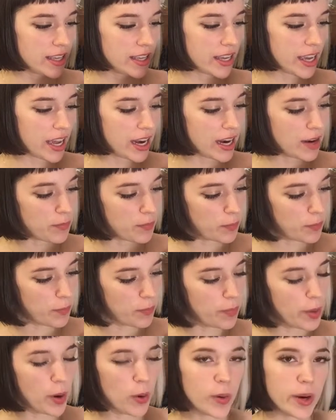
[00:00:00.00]
get a
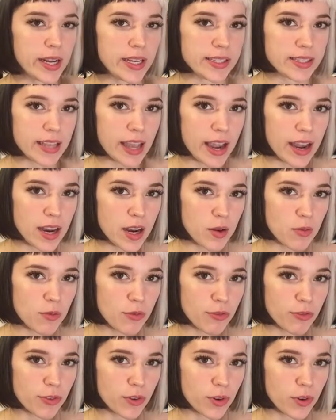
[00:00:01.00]
bonus item
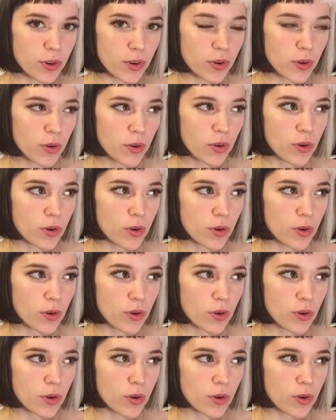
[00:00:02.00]
for